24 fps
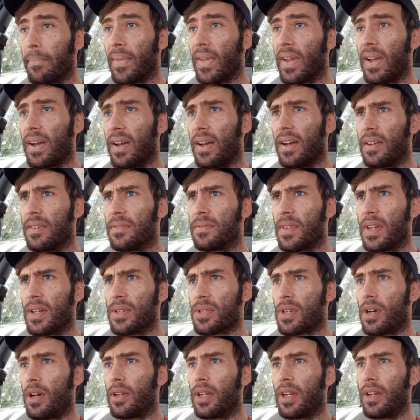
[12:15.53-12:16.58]
I was
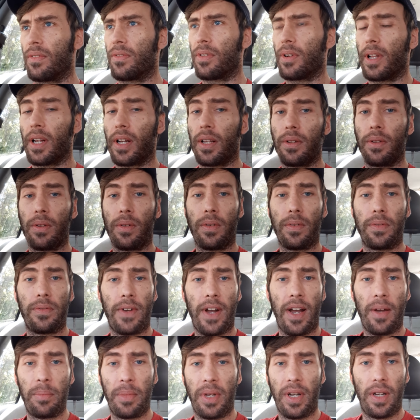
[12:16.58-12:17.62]
called in for like a little
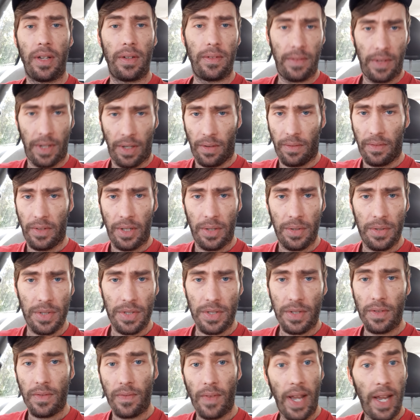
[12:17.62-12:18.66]
5-minute interview.
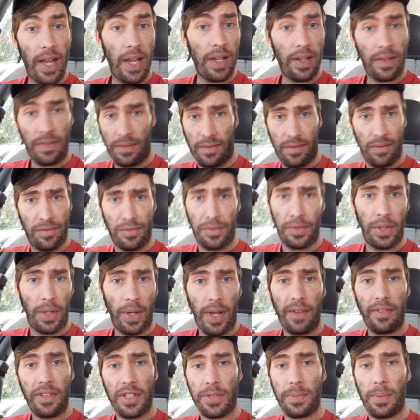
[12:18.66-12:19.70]
Just, hey, you
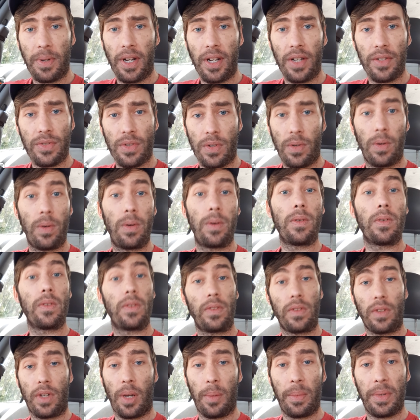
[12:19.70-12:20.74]
have experience? Cool.
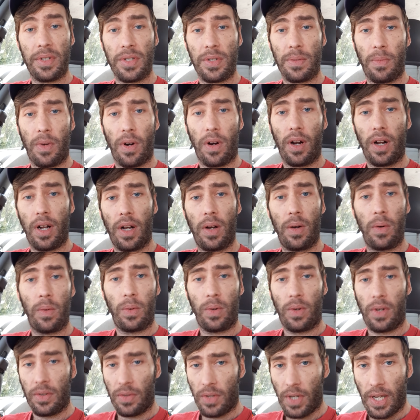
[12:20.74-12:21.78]
Come in
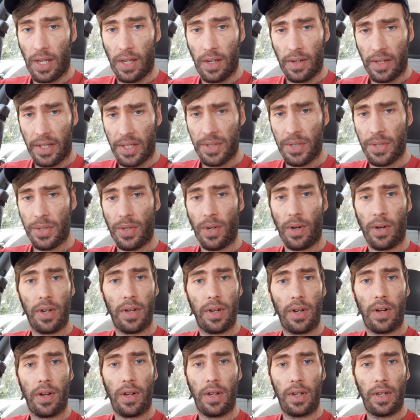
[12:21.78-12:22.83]
tomorrow. We'll get you started
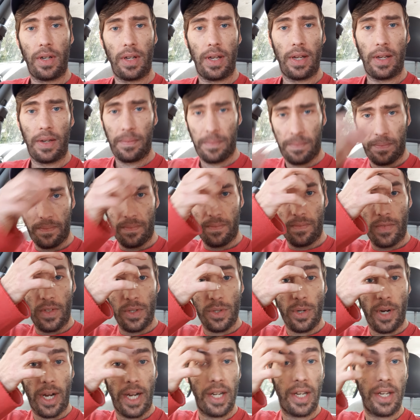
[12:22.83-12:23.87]
on the
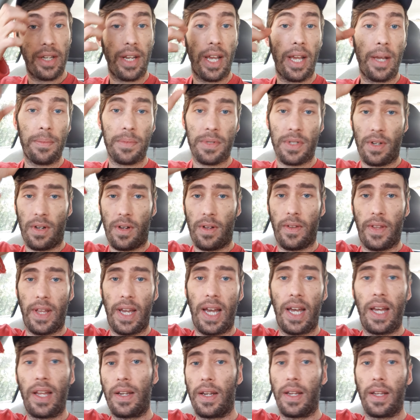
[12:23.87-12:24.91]
training tapes and all
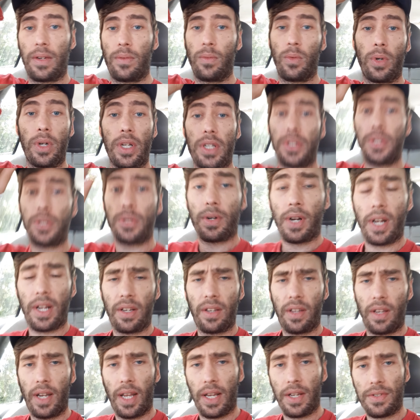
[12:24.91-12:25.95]
that, and we'll get you trained
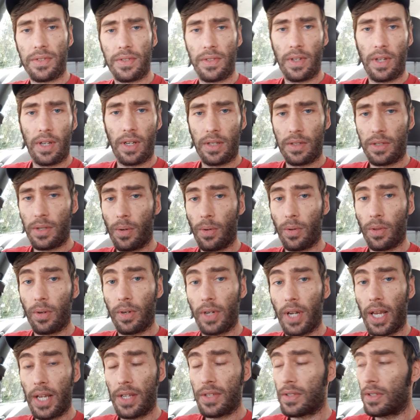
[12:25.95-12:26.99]
the next 2 or 3
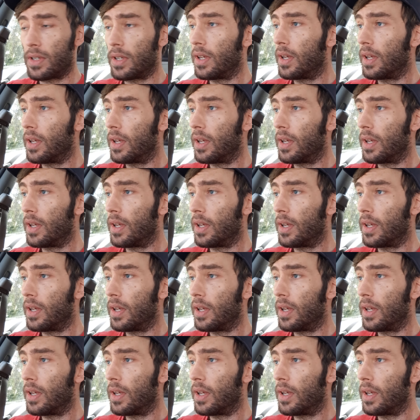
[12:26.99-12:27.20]
days.